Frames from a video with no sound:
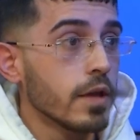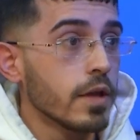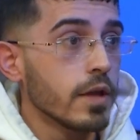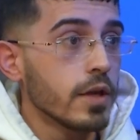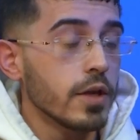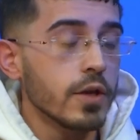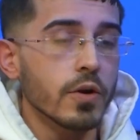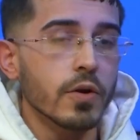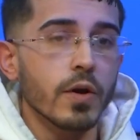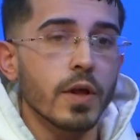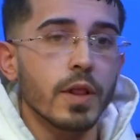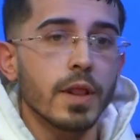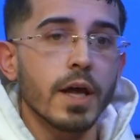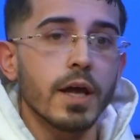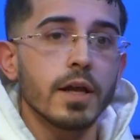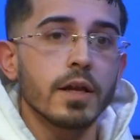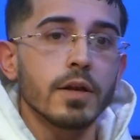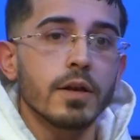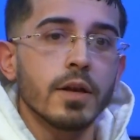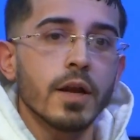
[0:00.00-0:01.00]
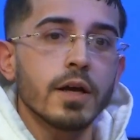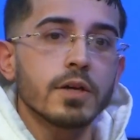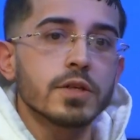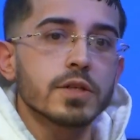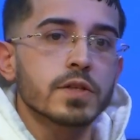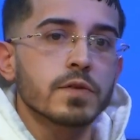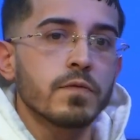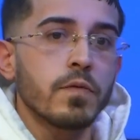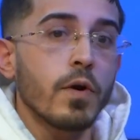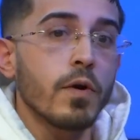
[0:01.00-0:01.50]
You know, and that not
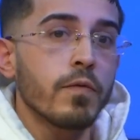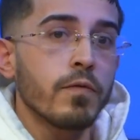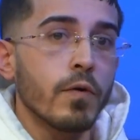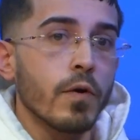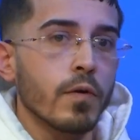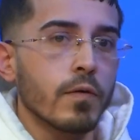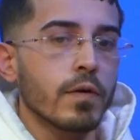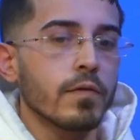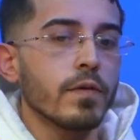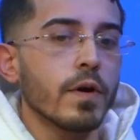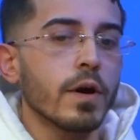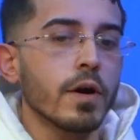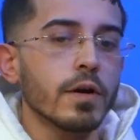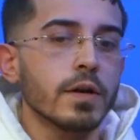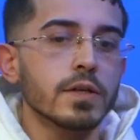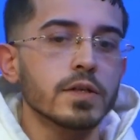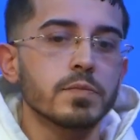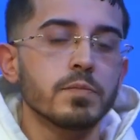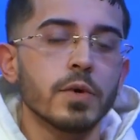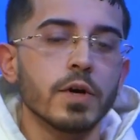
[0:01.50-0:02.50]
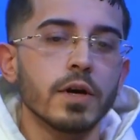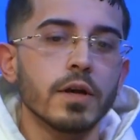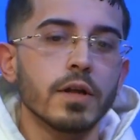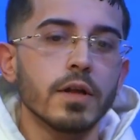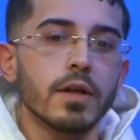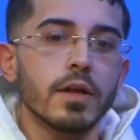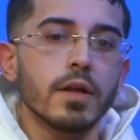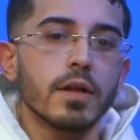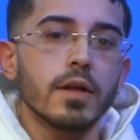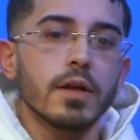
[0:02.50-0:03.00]
just for Fall River artists, but
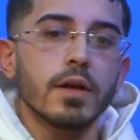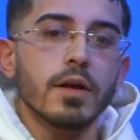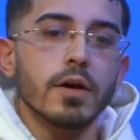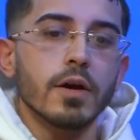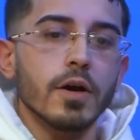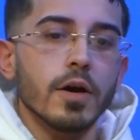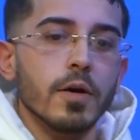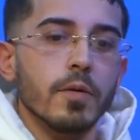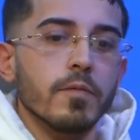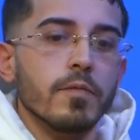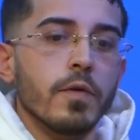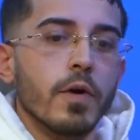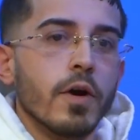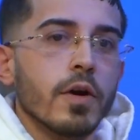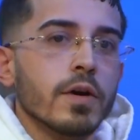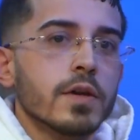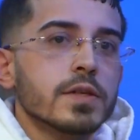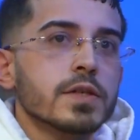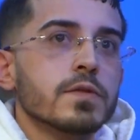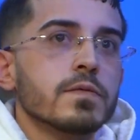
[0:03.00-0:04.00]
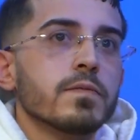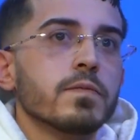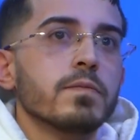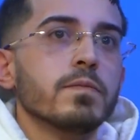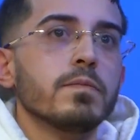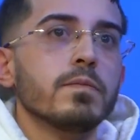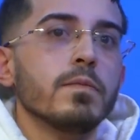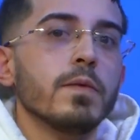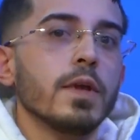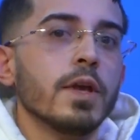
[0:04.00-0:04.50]
for artists
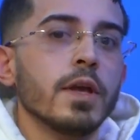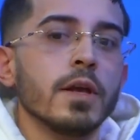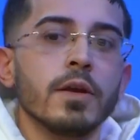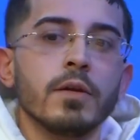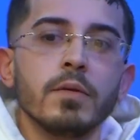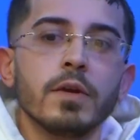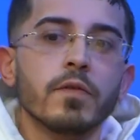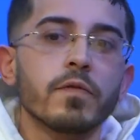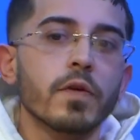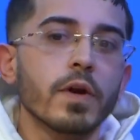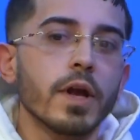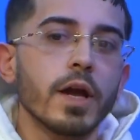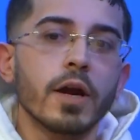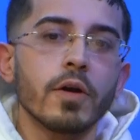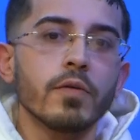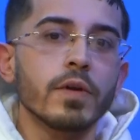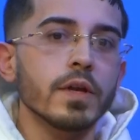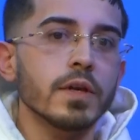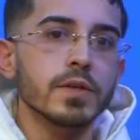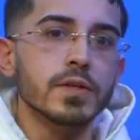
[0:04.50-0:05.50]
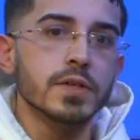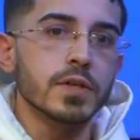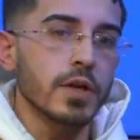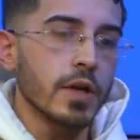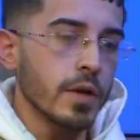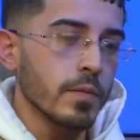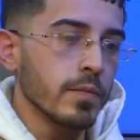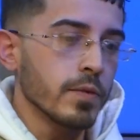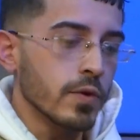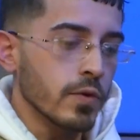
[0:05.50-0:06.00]
in different areas to
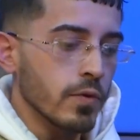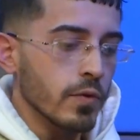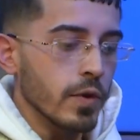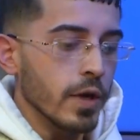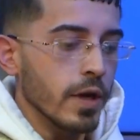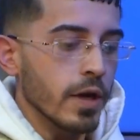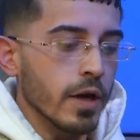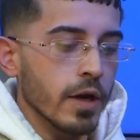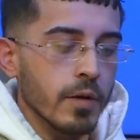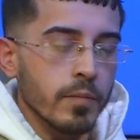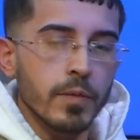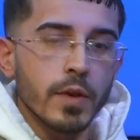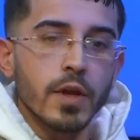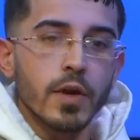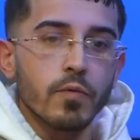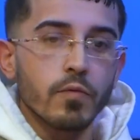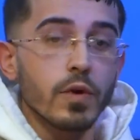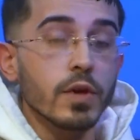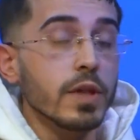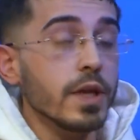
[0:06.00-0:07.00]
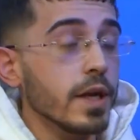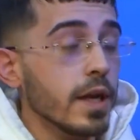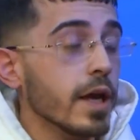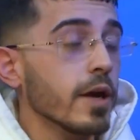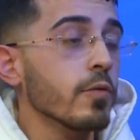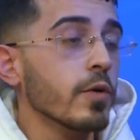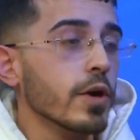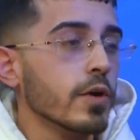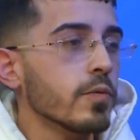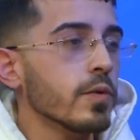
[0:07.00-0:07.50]
come through and really
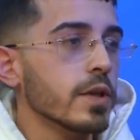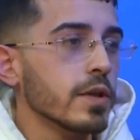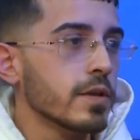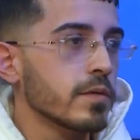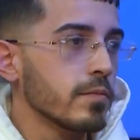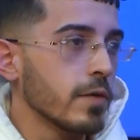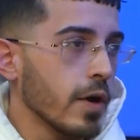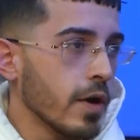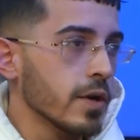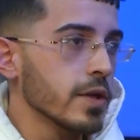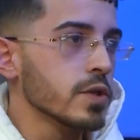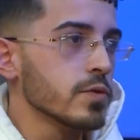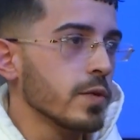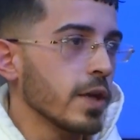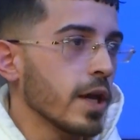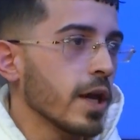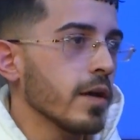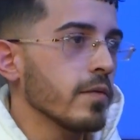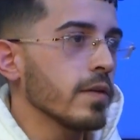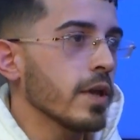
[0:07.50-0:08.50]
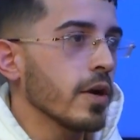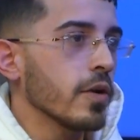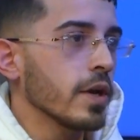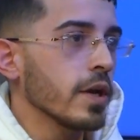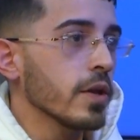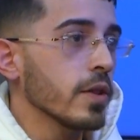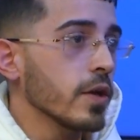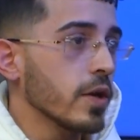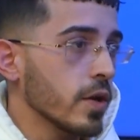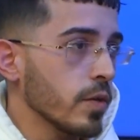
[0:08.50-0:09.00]
network with the artists we have down
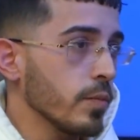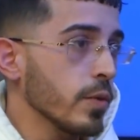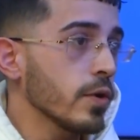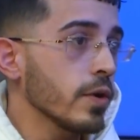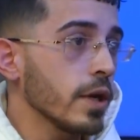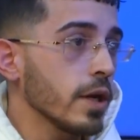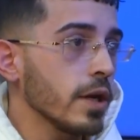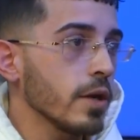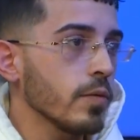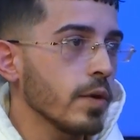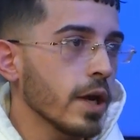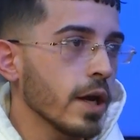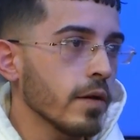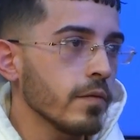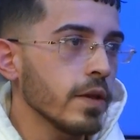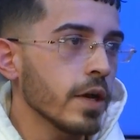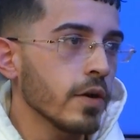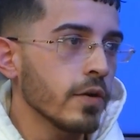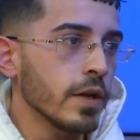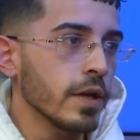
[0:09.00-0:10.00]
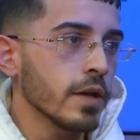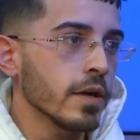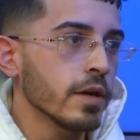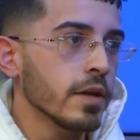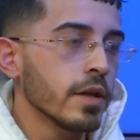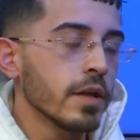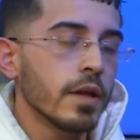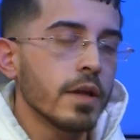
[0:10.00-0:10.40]
here, the community we have down here.